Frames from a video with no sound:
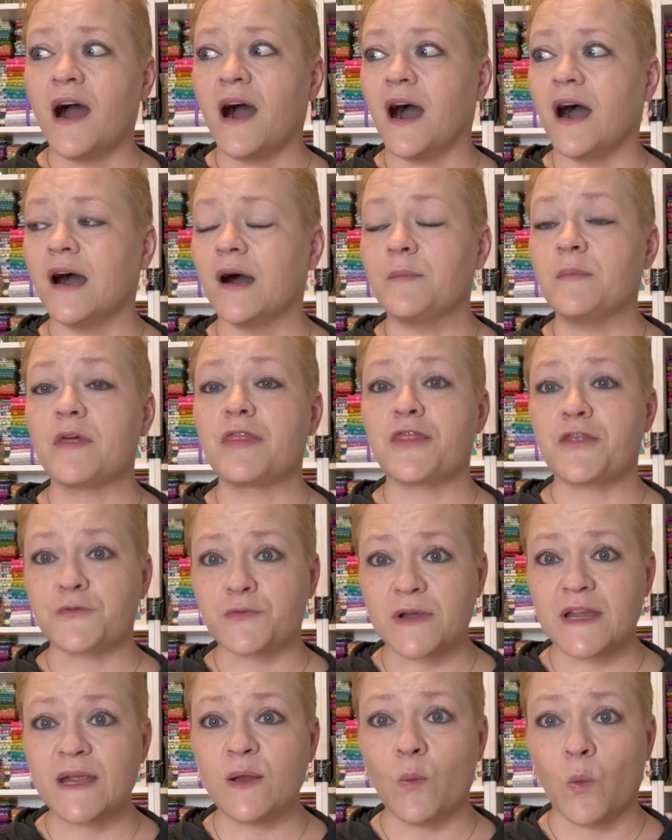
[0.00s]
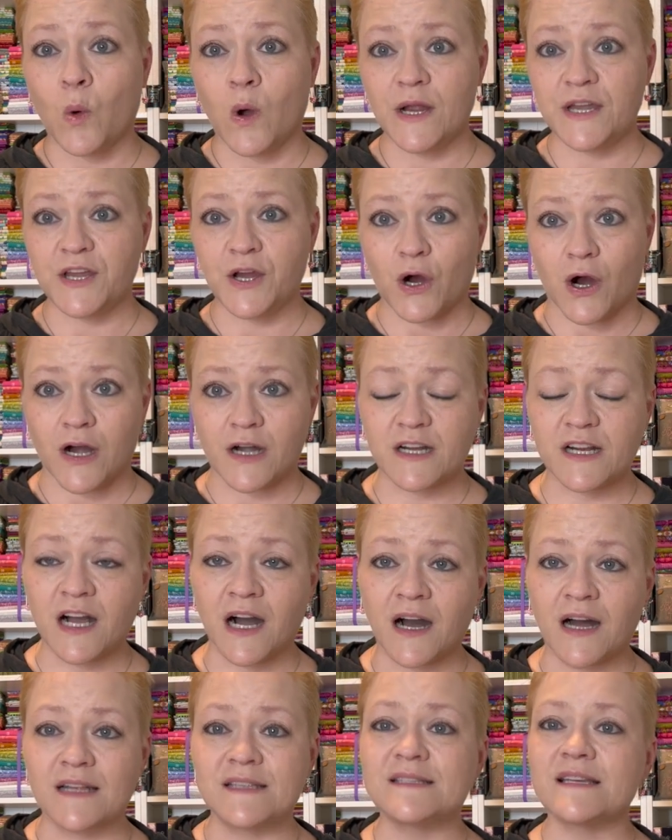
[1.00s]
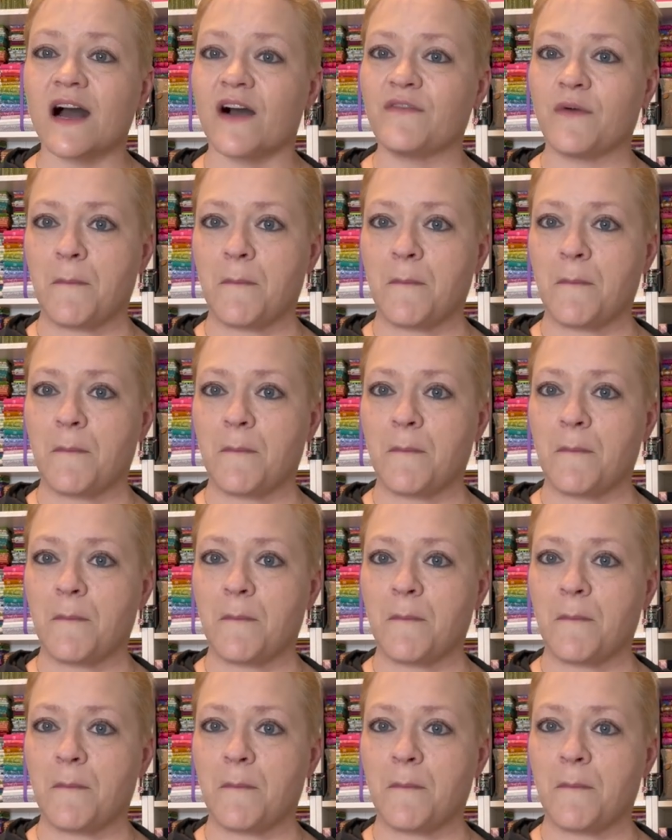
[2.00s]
3 1-yard cuts of